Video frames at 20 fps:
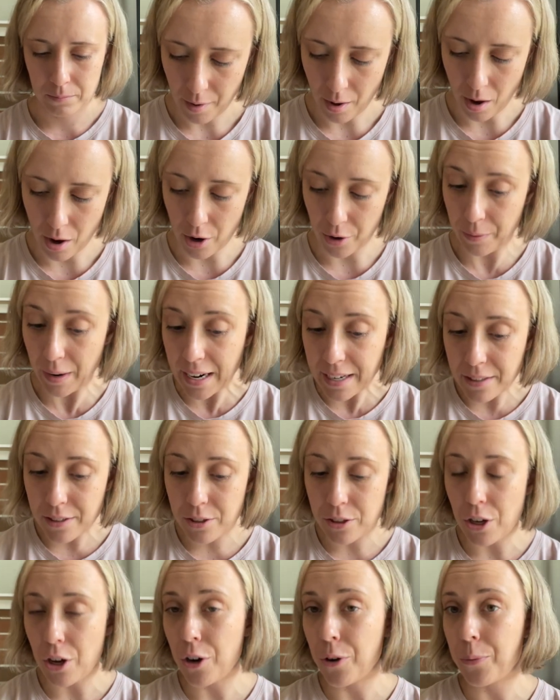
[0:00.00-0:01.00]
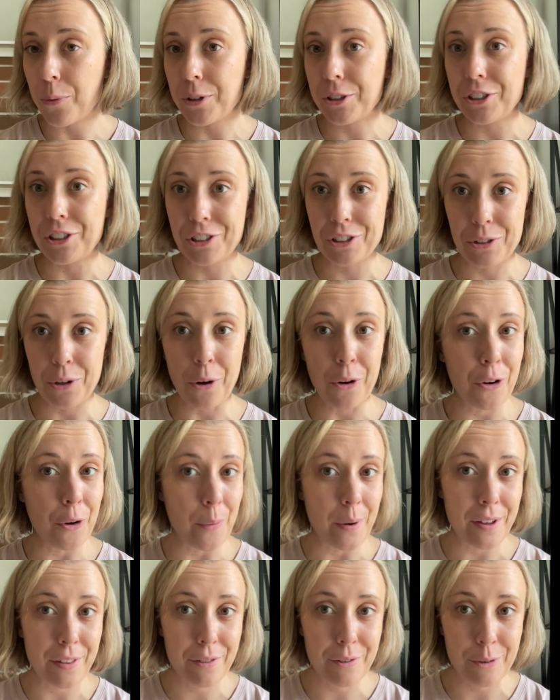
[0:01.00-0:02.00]
All right, so we're just
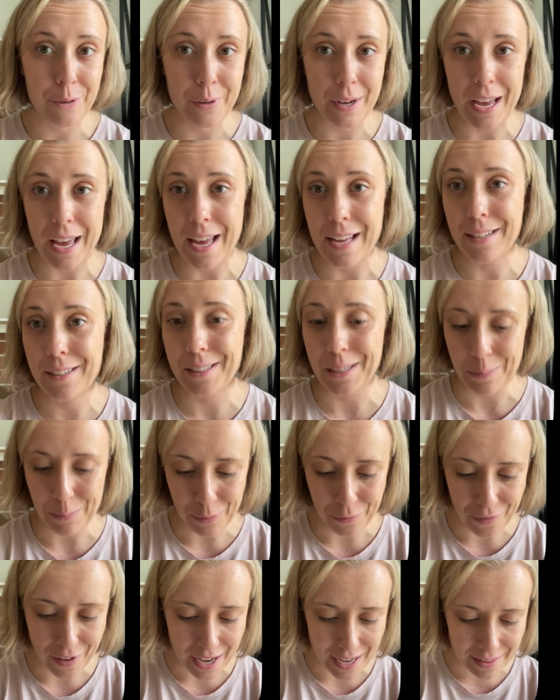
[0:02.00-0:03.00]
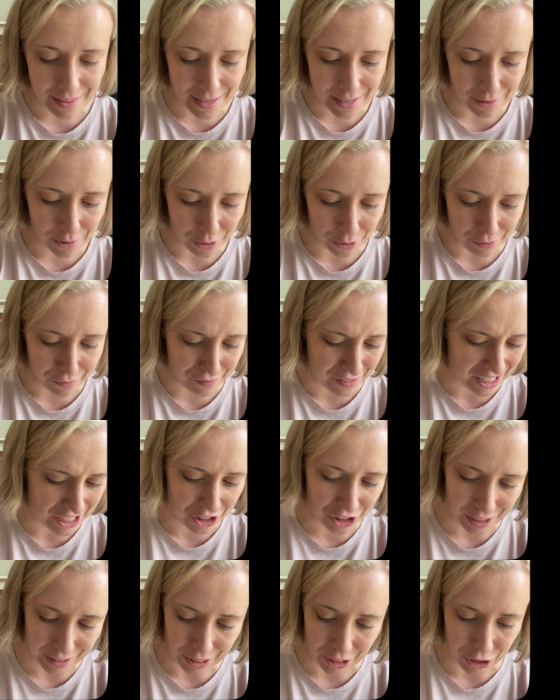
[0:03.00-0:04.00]
going through and simplifying this, or
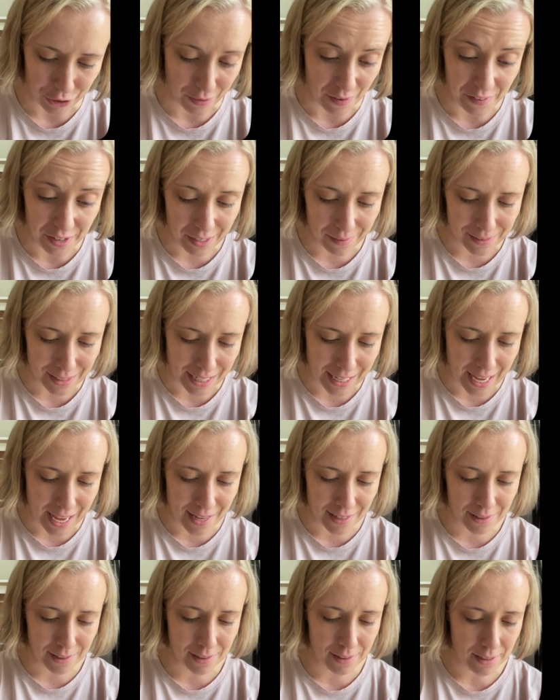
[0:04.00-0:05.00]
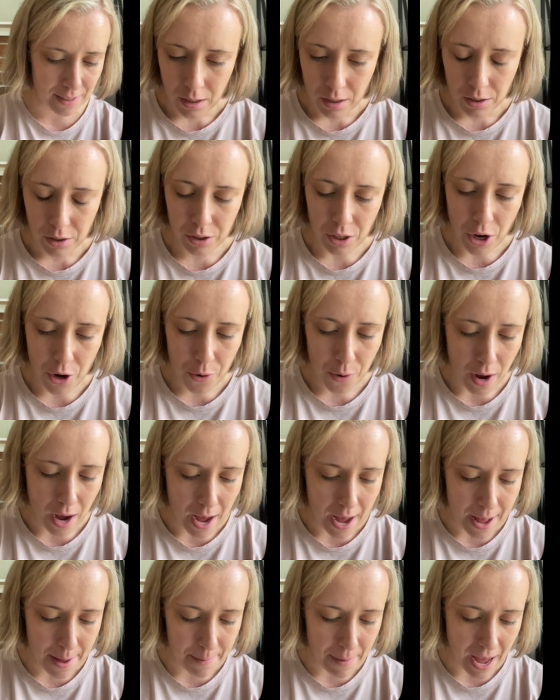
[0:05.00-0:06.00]
finishing the derivatives, I guess. So
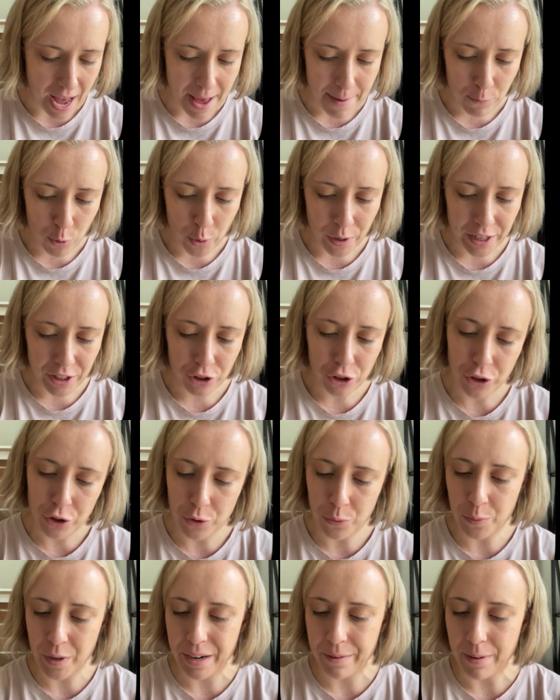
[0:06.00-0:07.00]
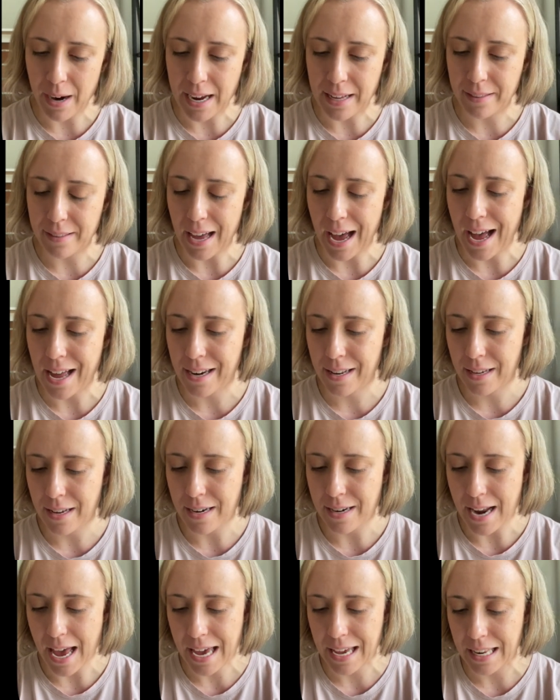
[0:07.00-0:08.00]
I'm going to rewrite that
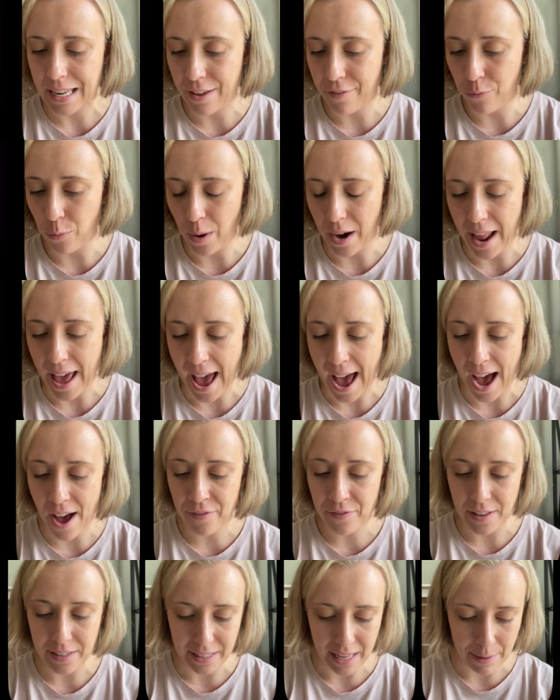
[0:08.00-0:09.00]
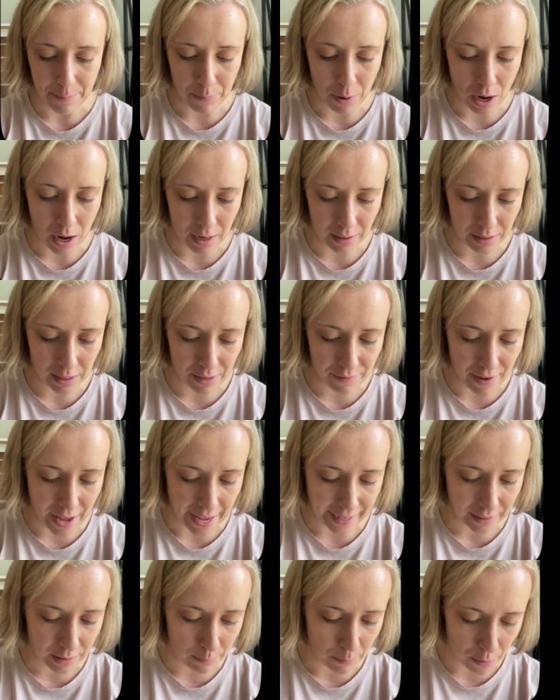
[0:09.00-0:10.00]
negative 1/2 as a positive
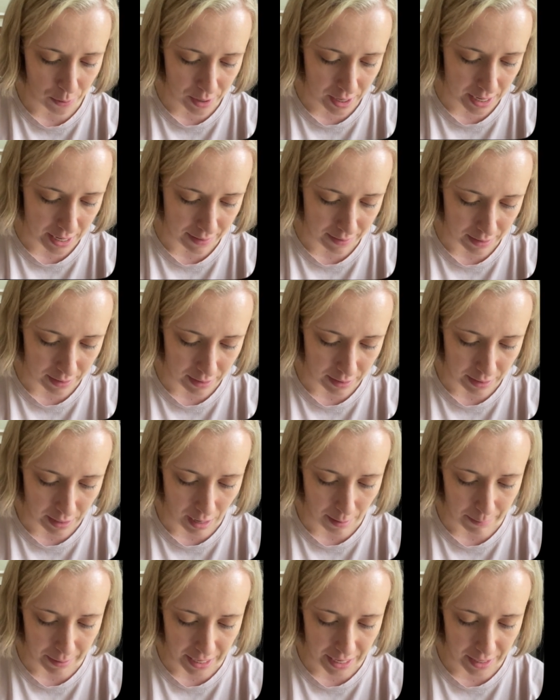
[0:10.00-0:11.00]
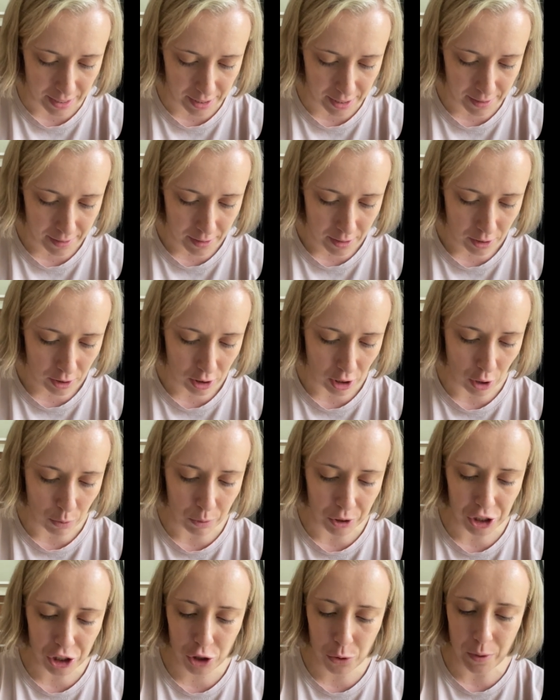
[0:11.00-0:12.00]
exponent in the denominator. So
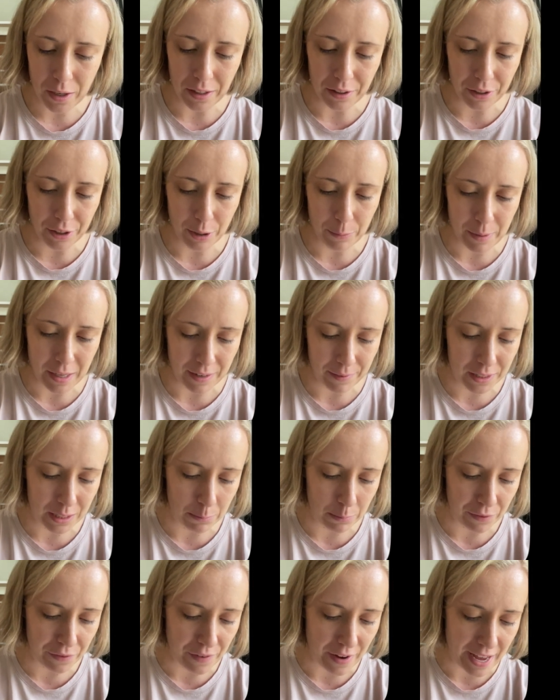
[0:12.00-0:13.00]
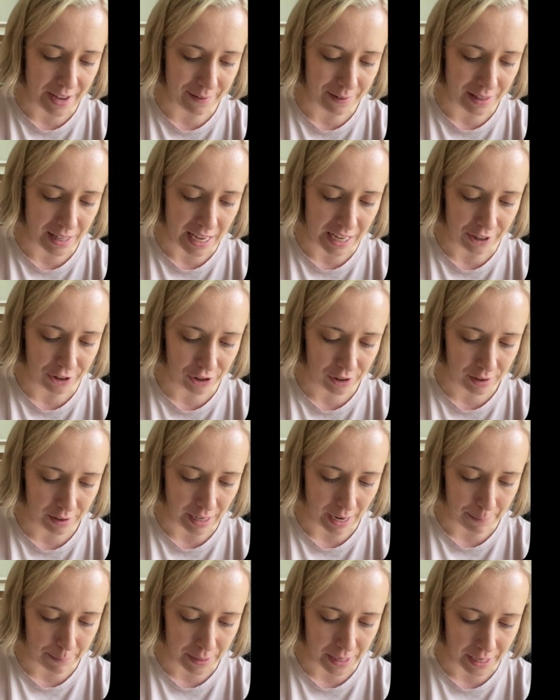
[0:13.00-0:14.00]
we're just doing a little bit of simplifying with each
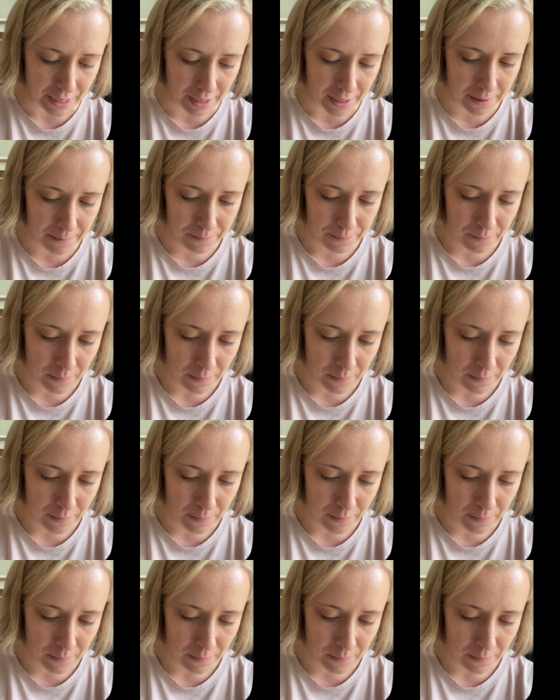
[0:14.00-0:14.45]
step here.